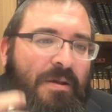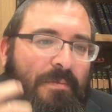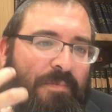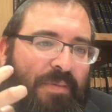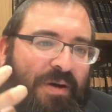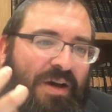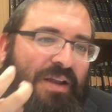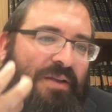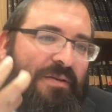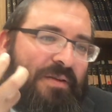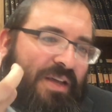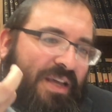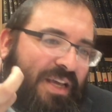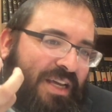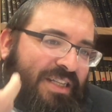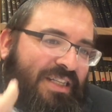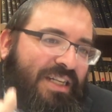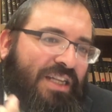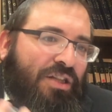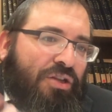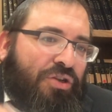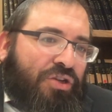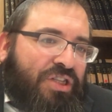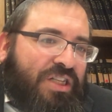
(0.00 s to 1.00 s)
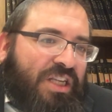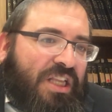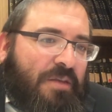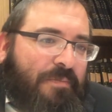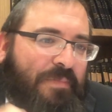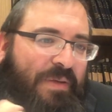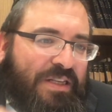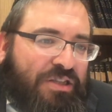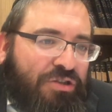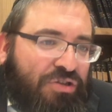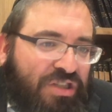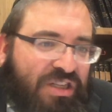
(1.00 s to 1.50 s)
But he said, you see the
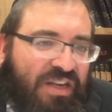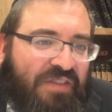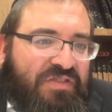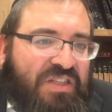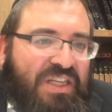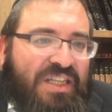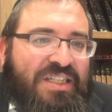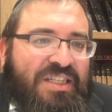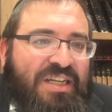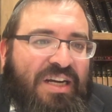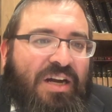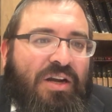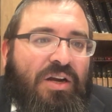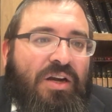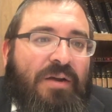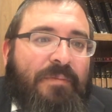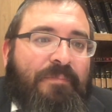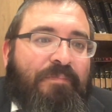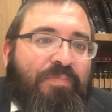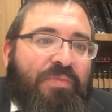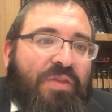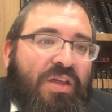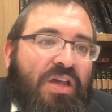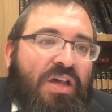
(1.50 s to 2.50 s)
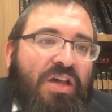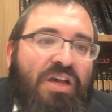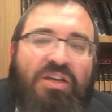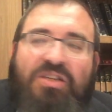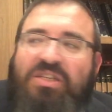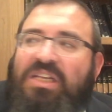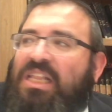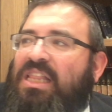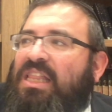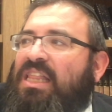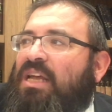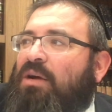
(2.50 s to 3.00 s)
Bet Yosef says kara. You
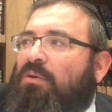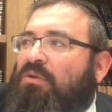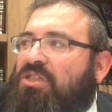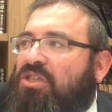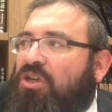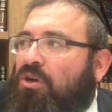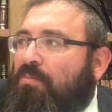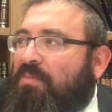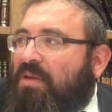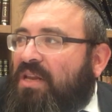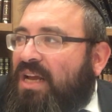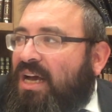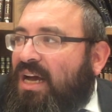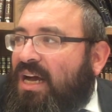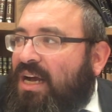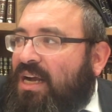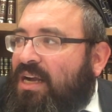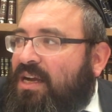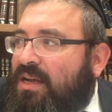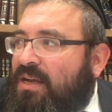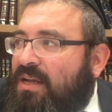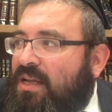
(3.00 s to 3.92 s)
see that was our minhag.